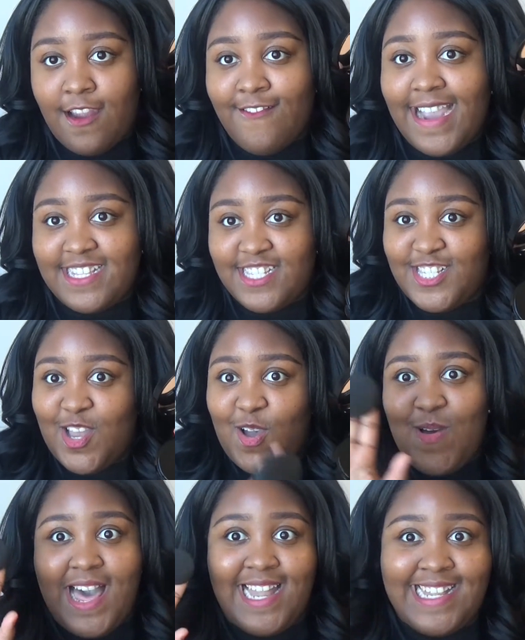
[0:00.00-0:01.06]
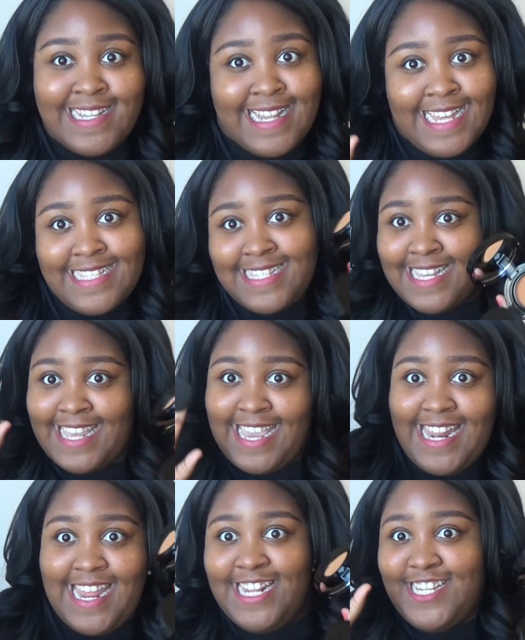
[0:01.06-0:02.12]
Alright, so let's
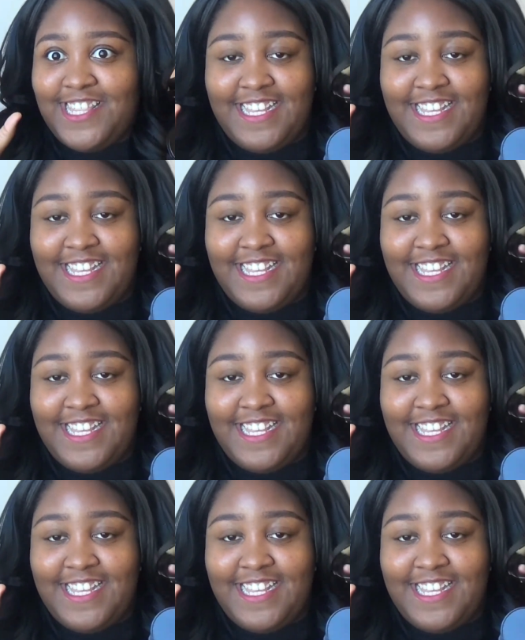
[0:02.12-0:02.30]
get into